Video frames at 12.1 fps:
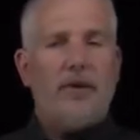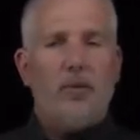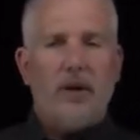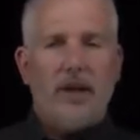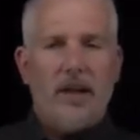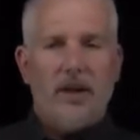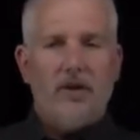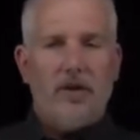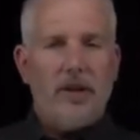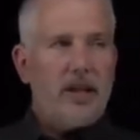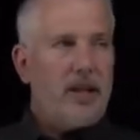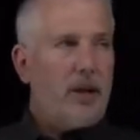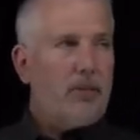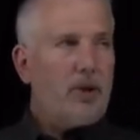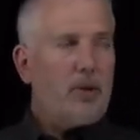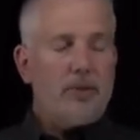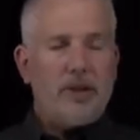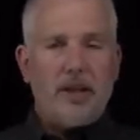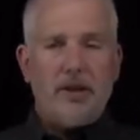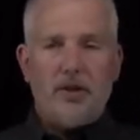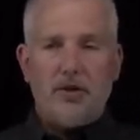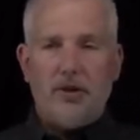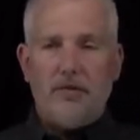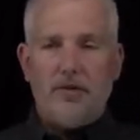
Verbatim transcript: want to calculate the chemical potential of